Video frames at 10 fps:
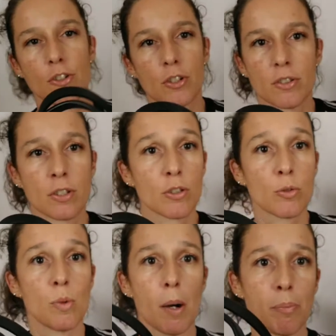Just
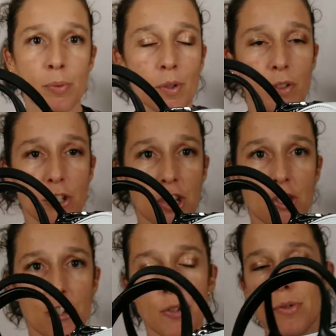swap with a
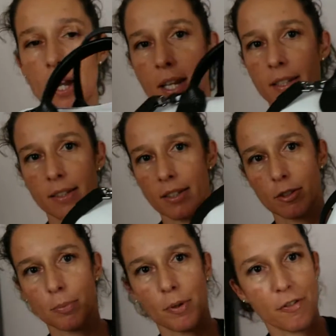tissue and
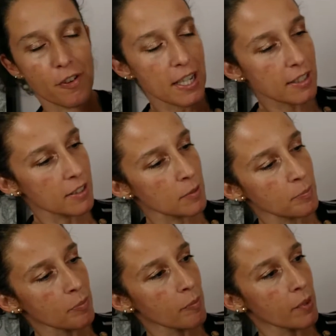it's perfect.
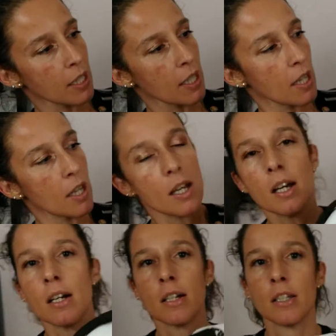
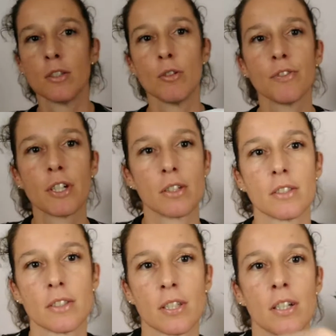You've
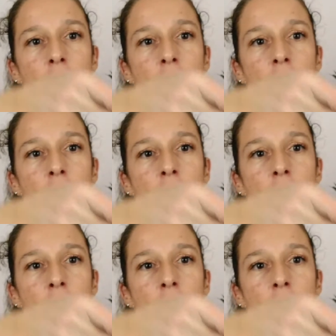got